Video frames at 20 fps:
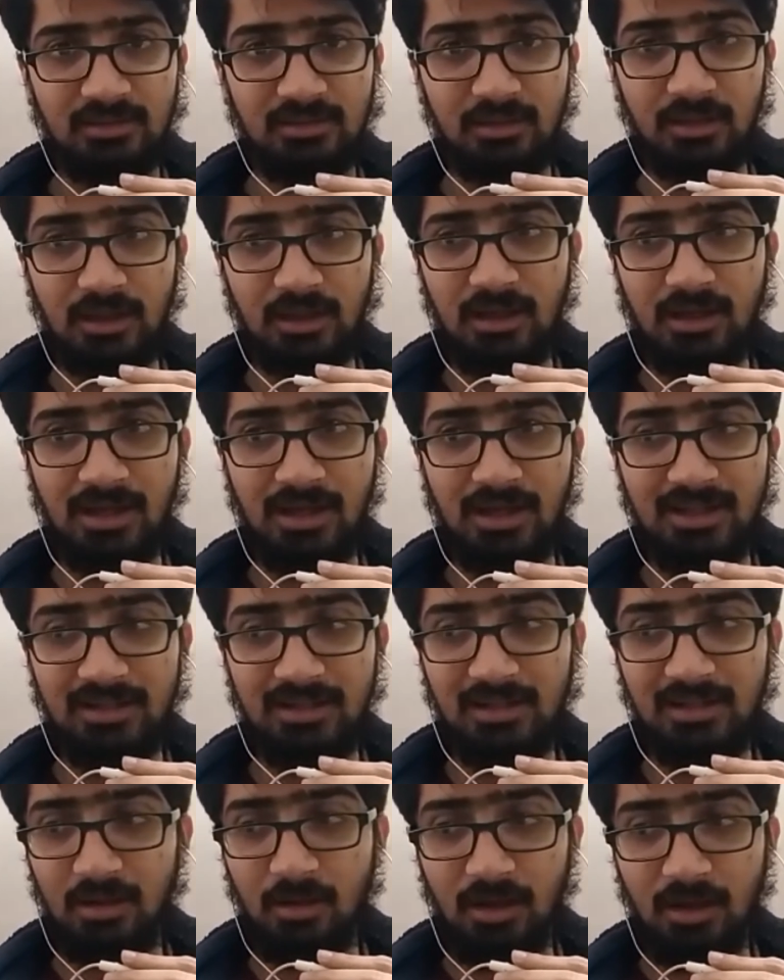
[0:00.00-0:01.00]

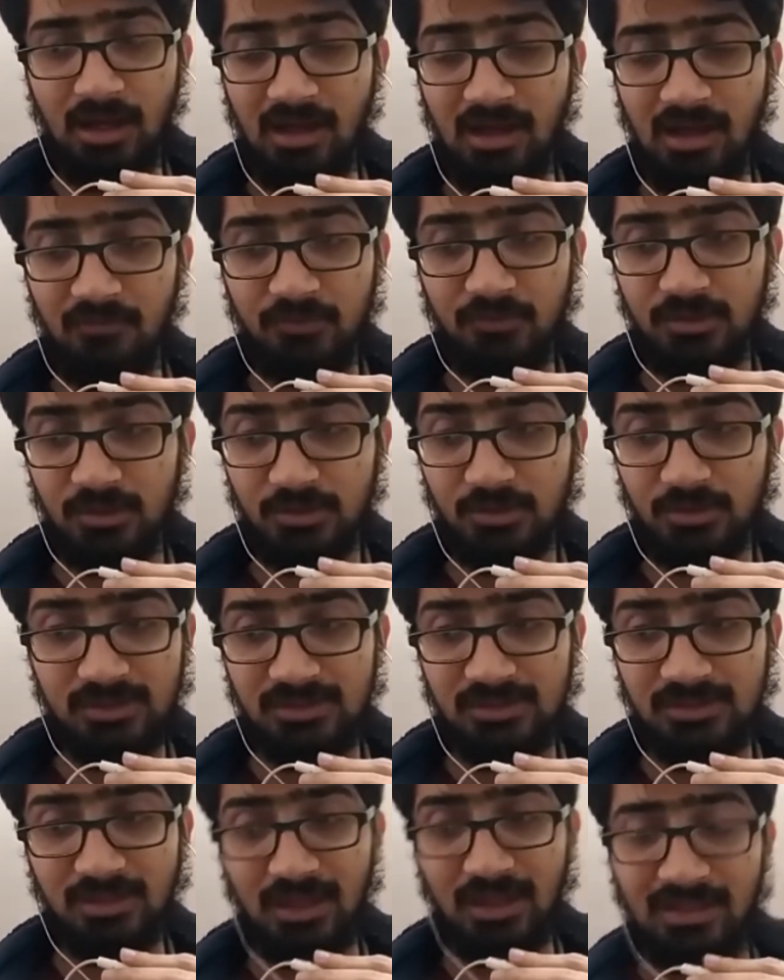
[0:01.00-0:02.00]
and I have
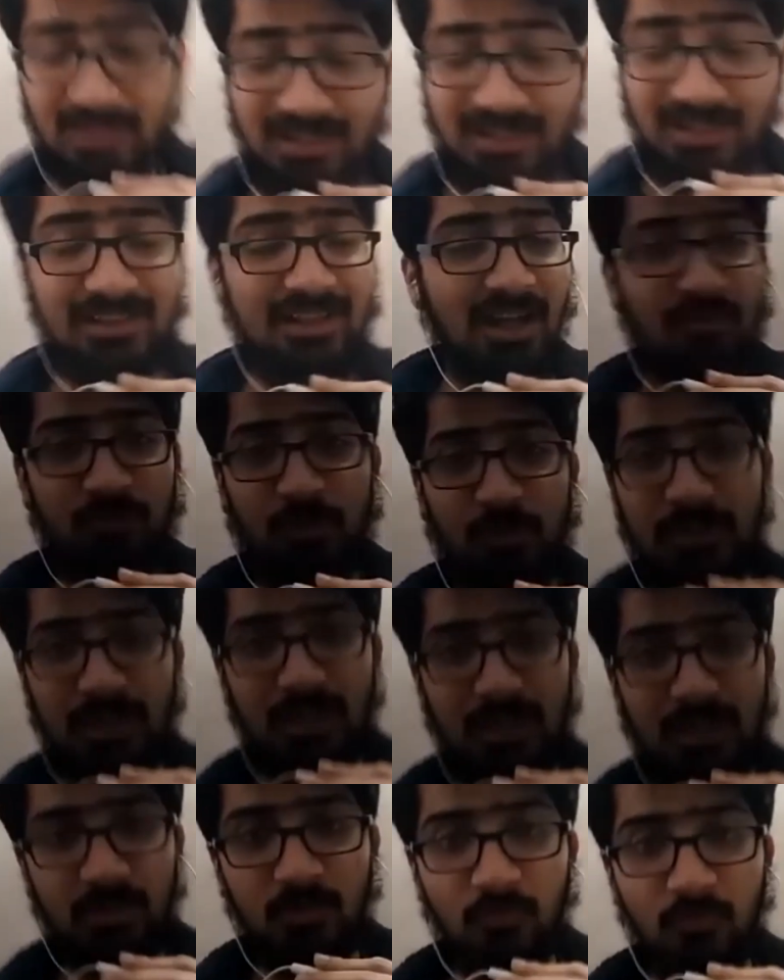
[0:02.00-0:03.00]
to
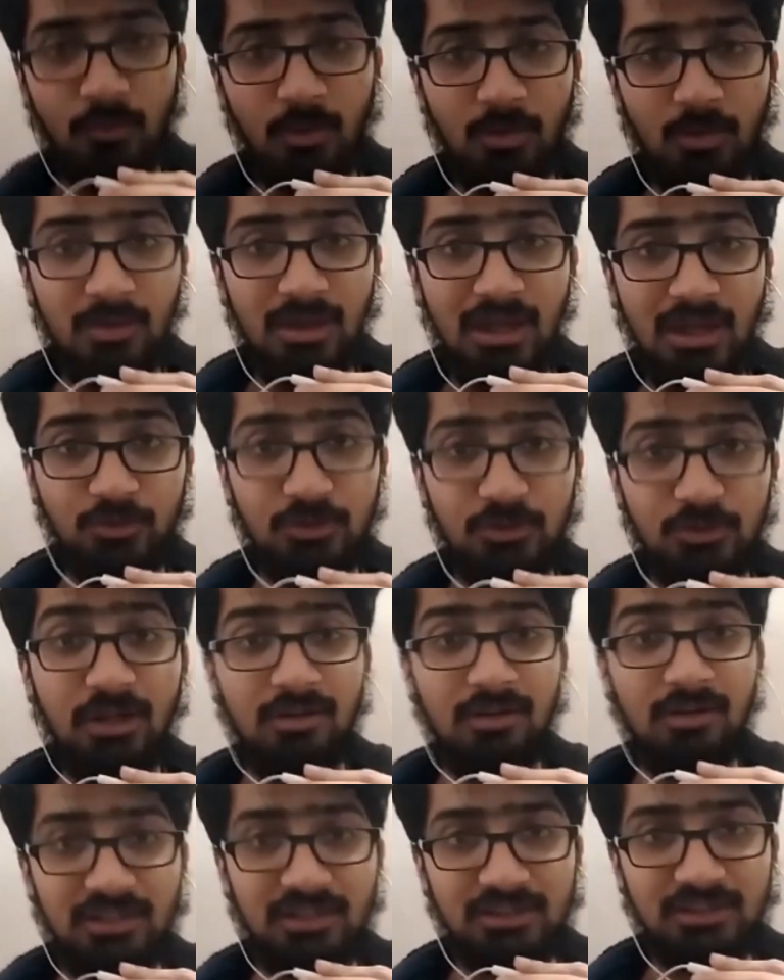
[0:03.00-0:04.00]
thank you for actually
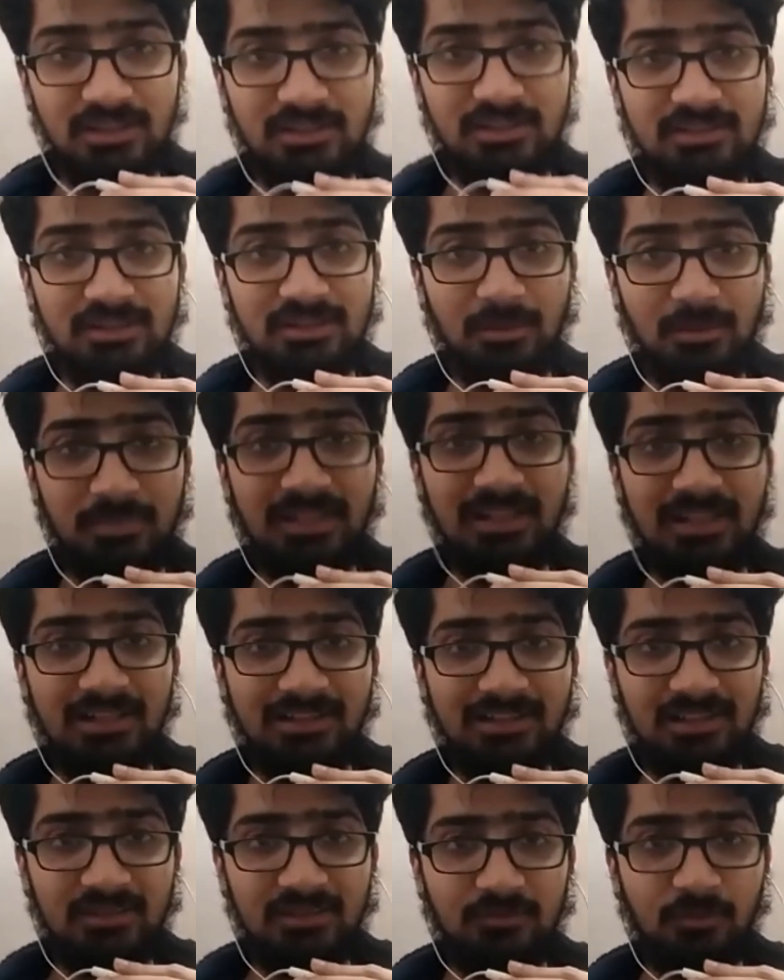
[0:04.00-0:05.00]
arranging something
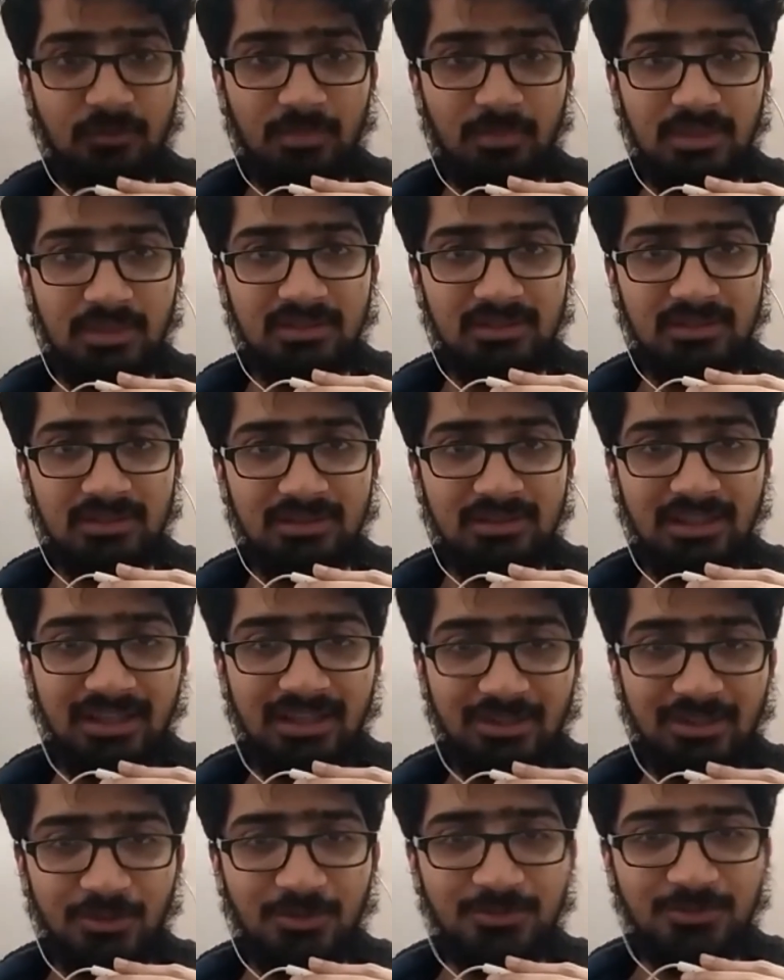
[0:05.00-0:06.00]
like this for me.
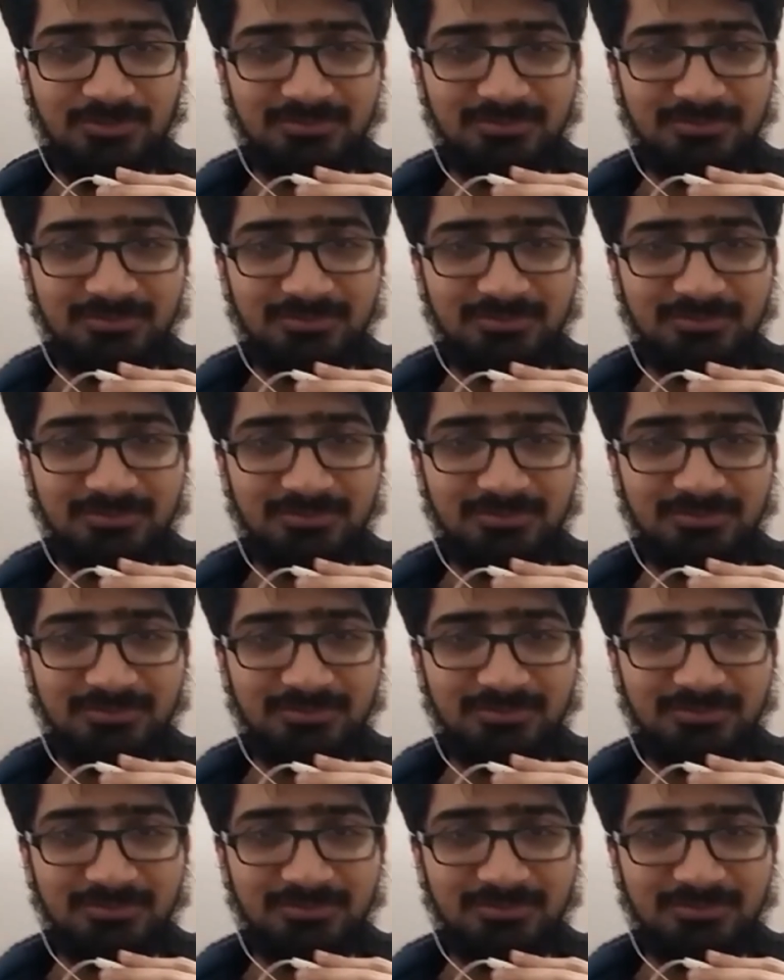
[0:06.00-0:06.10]
Thank you.